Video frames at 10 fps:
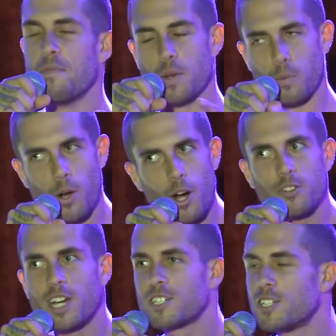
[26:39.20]
the world
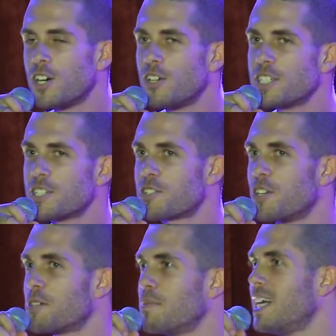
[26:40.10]
record holding
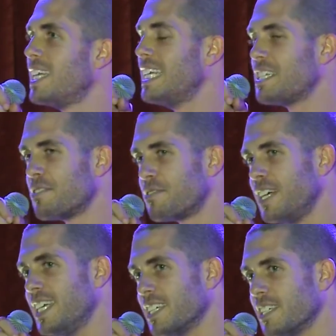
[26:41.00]
strongman is a
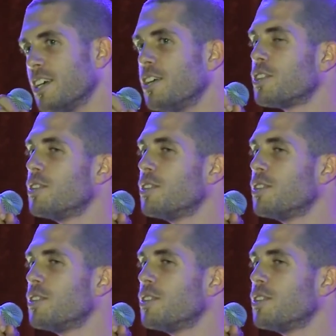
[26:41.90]
vegan.